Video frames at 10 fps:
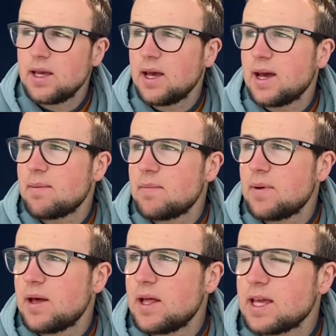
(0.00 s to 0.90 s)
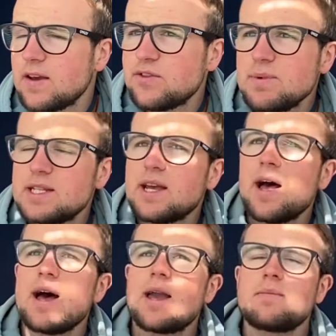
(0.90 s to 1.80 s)
And it gives me
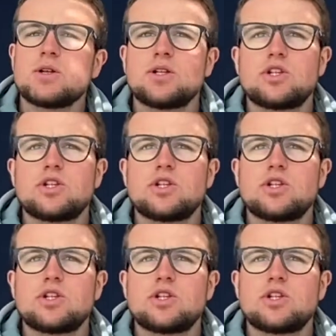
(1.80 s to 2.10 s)
time